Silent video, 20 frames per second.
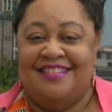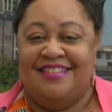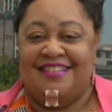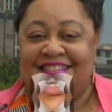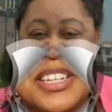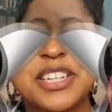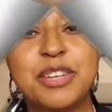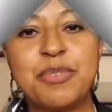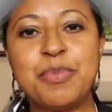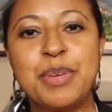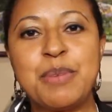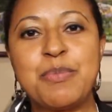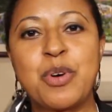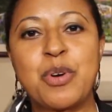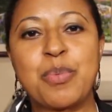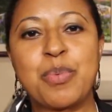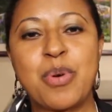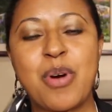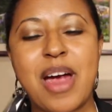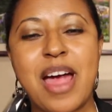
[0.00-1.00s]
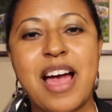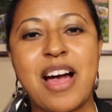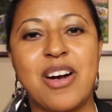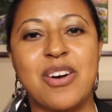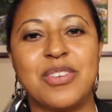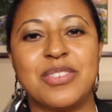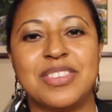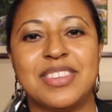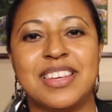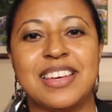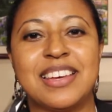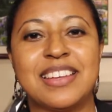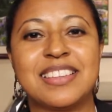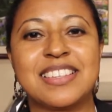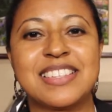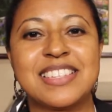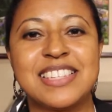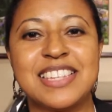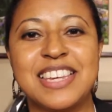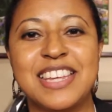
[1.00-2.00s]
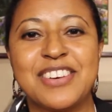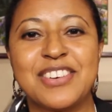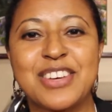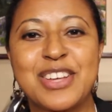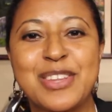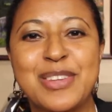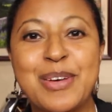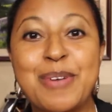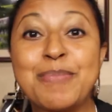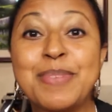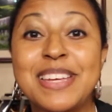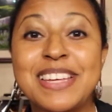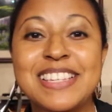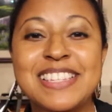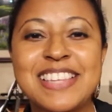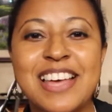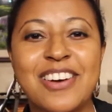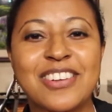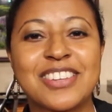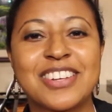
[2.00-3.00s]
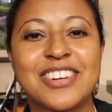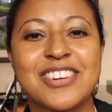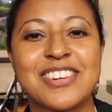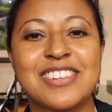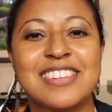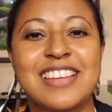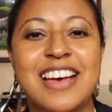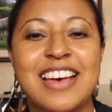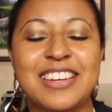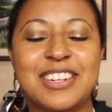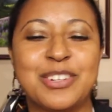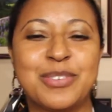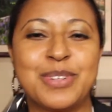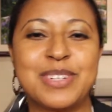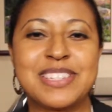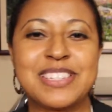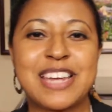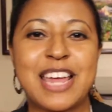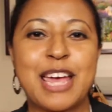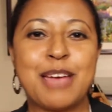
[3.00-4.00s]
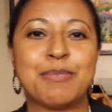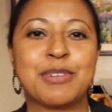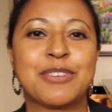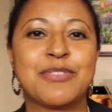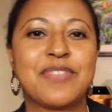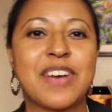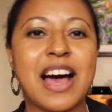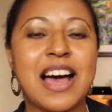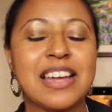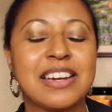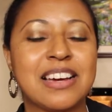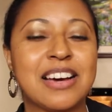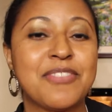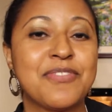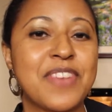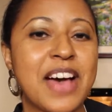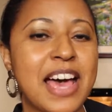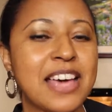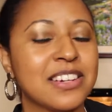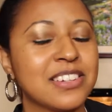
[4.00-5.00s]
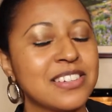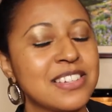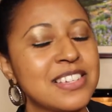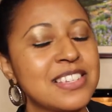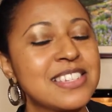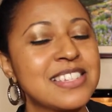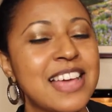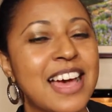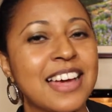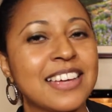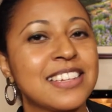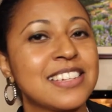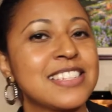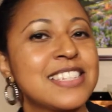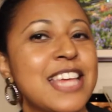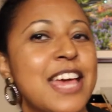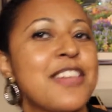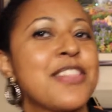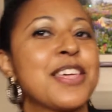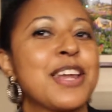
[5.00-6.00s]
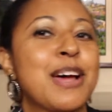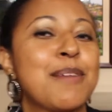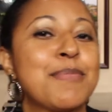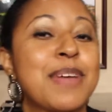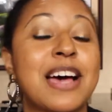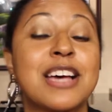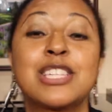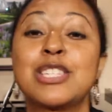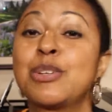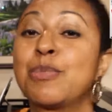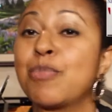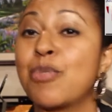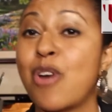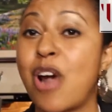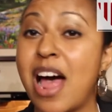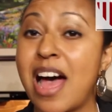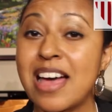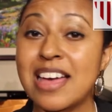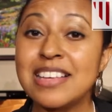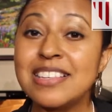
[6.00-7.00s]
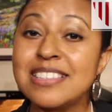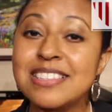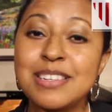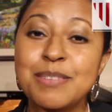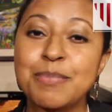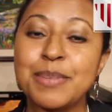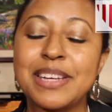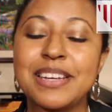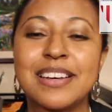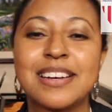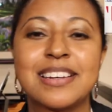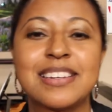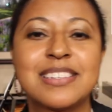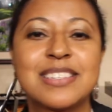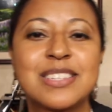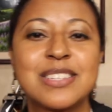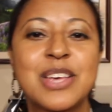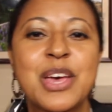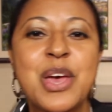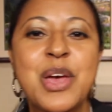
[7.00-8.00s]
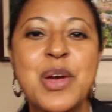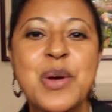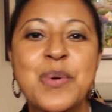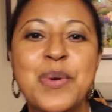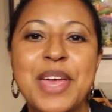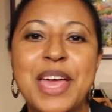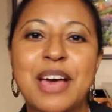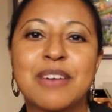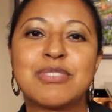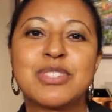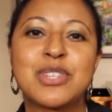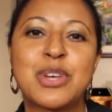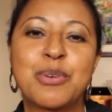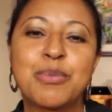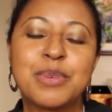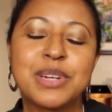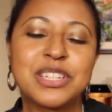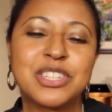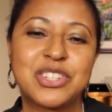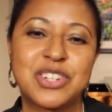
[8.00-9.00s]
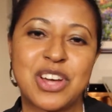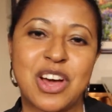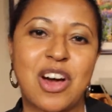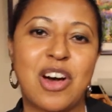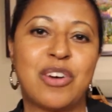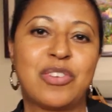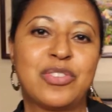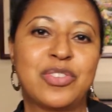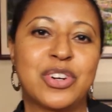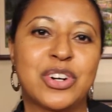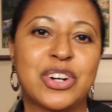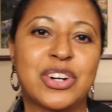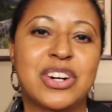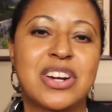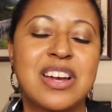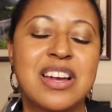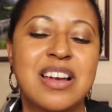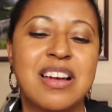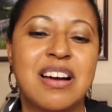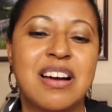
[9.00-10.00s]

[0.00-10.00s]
I couldn't be more proud that the City of Columbia, South Carolina was named a finalist. I can say that I'm not surprised because we have so much to offer.